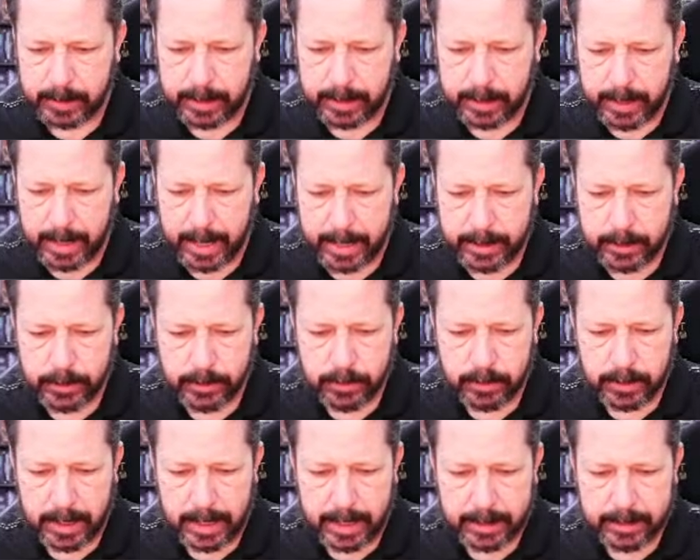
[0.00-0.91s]
I
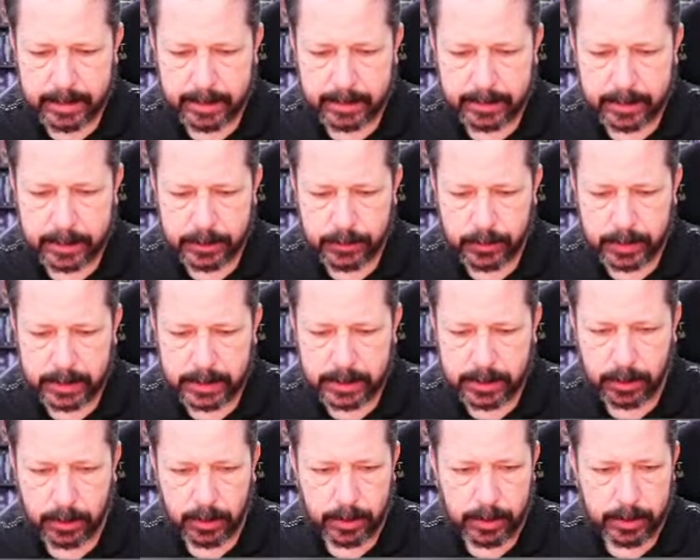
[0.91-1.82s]
do like that this one
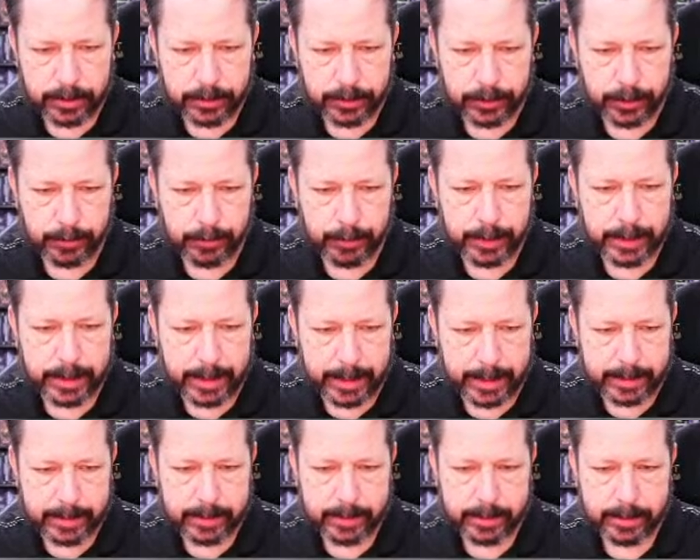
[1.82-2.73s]
is larger,
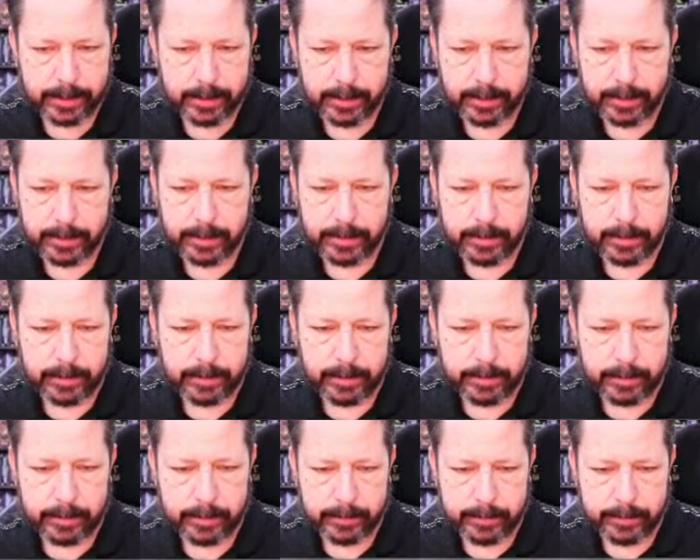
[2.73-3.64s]
but
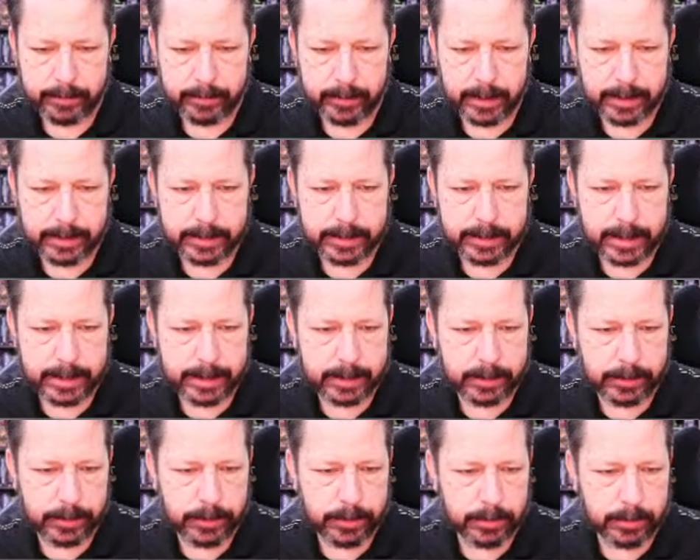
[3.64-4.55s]
that's
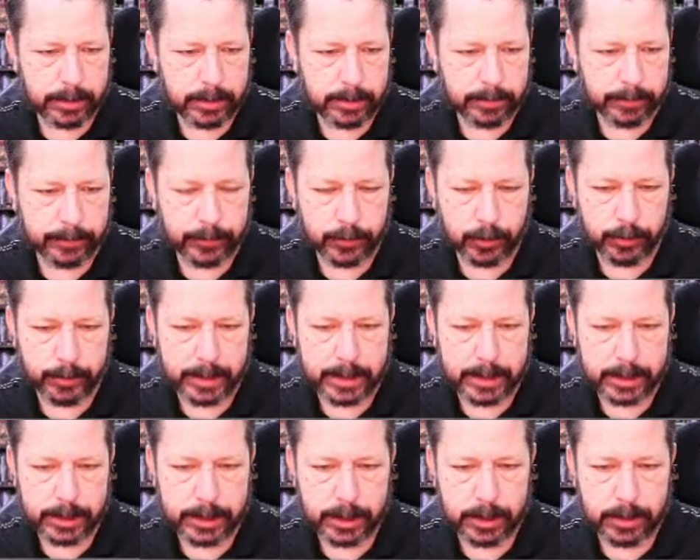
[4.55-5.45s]
taken too long for
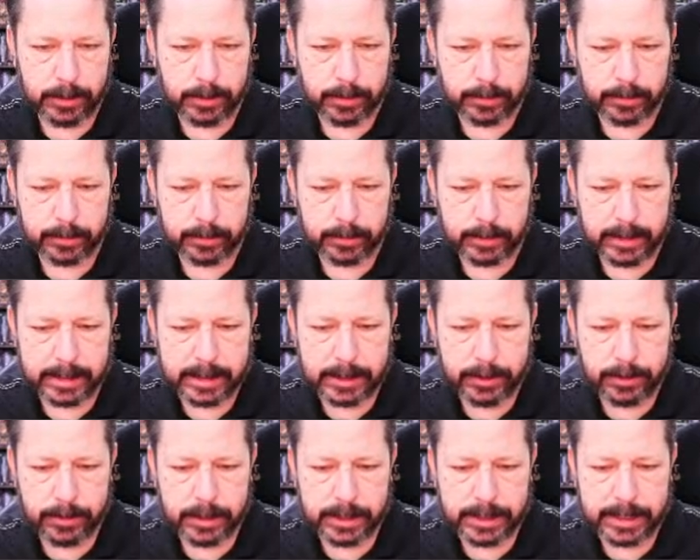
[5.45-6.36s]
me. So, let's
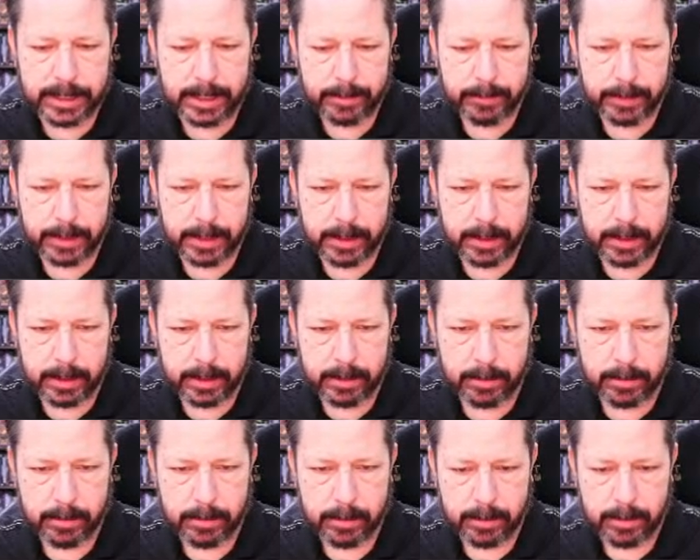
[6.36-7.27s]
do the same
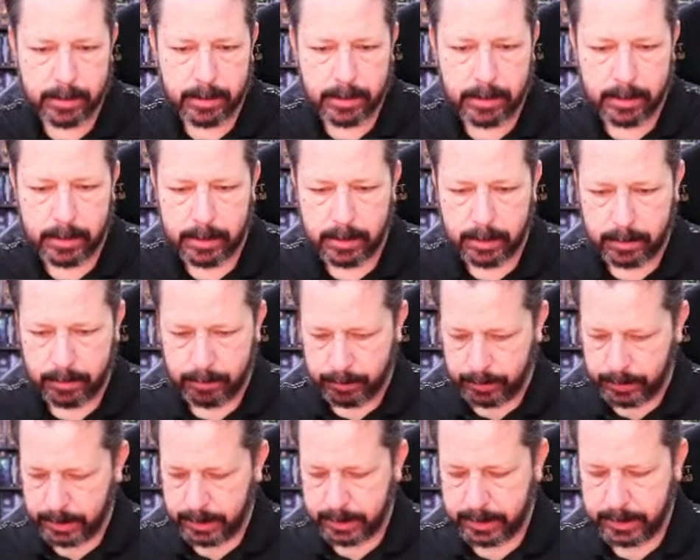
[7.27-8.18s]
thing,
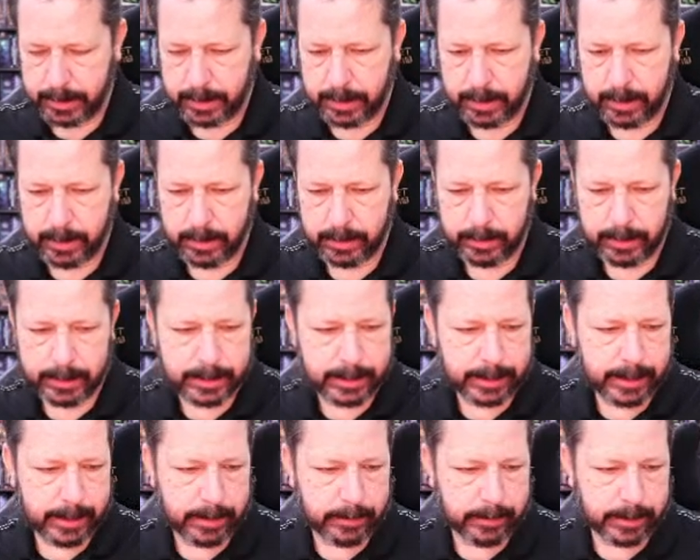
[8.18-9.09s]
but let's
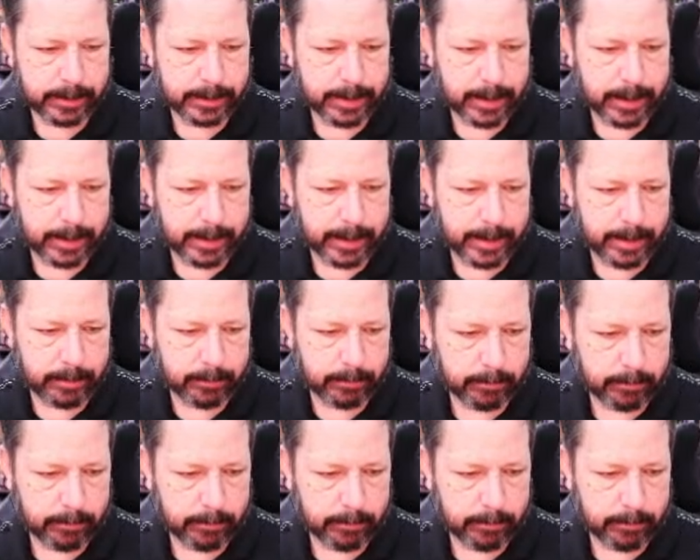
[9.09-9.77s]
scale this guy down.